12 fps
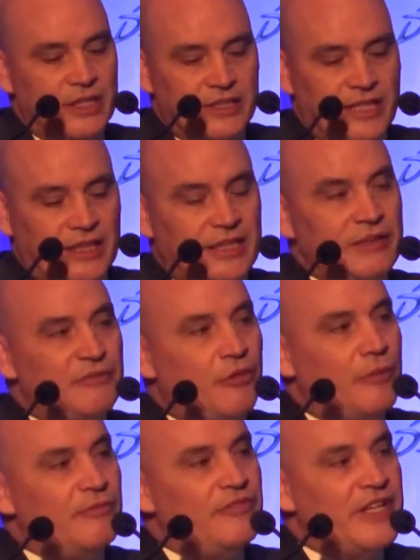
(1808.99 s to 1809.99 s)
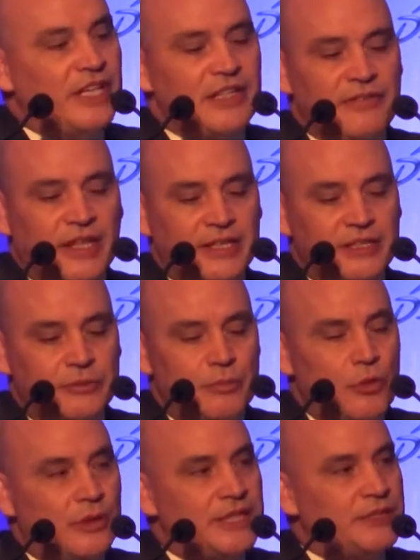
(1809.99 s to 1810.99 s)
starting from very, very
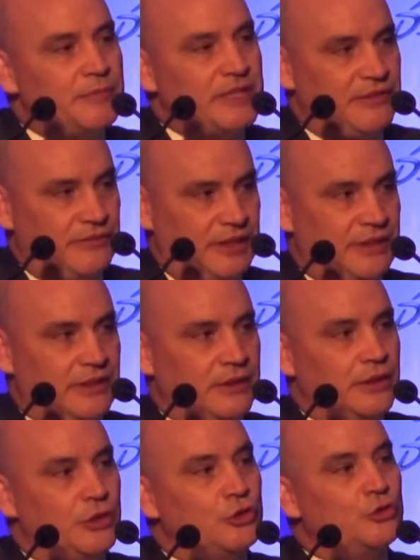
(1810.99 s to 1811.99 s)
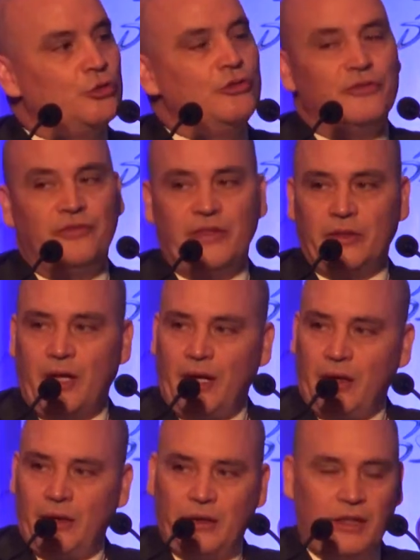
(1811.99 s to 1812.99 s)
small and specific to the
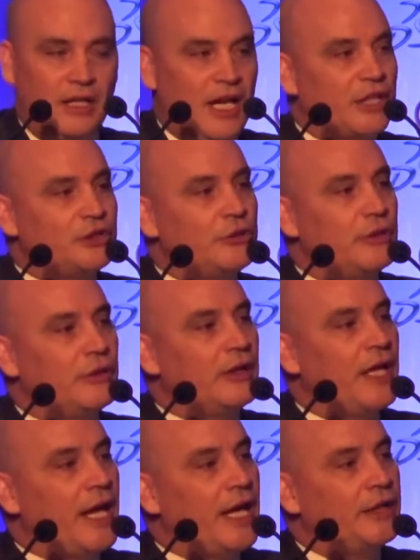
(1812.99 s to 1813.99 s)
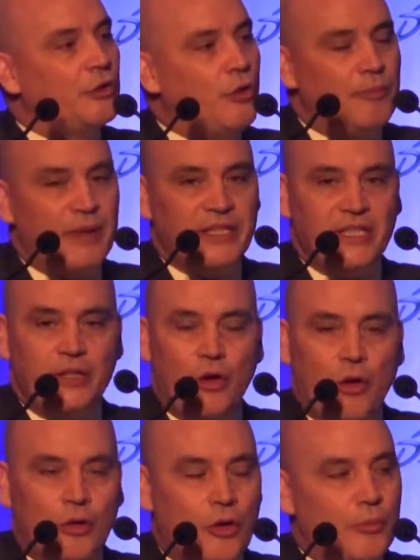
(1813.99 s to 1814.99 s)
larger and company
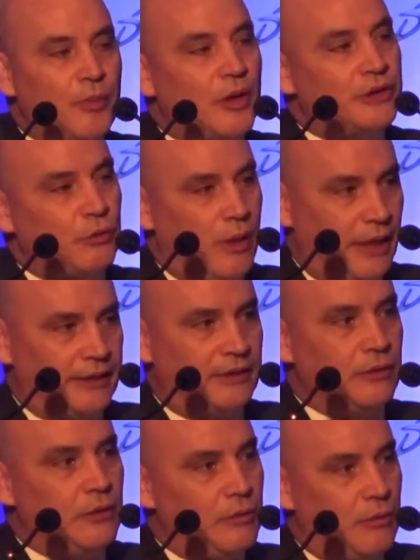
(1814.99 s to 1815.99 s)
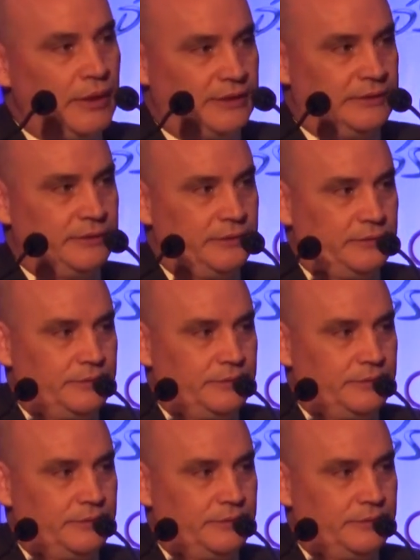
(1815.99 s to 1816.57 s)
or corporate-wide ones.